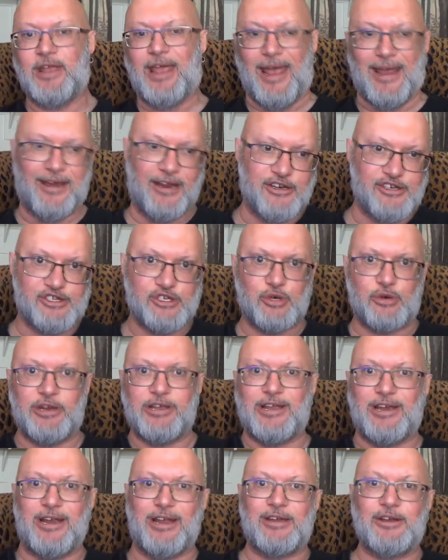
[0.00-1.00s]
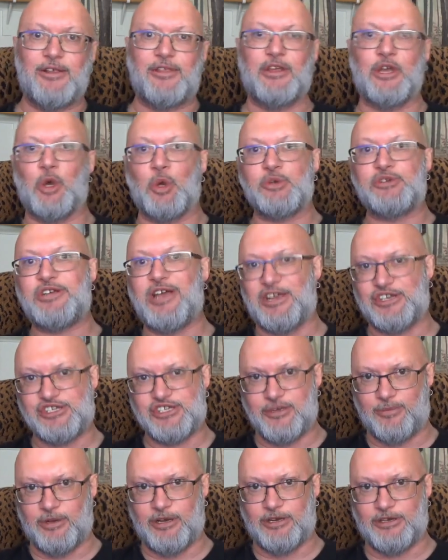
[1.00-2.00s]
and inserting it into the Old
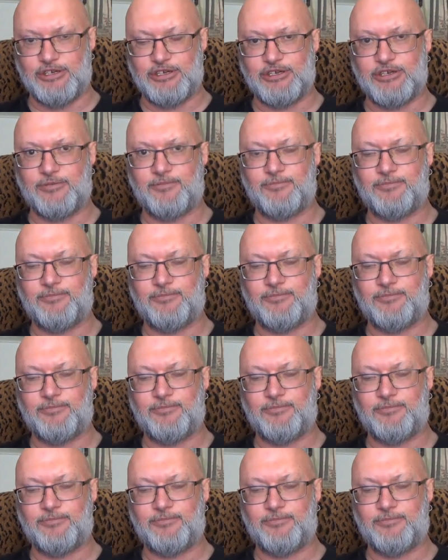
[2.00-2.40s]
Testament.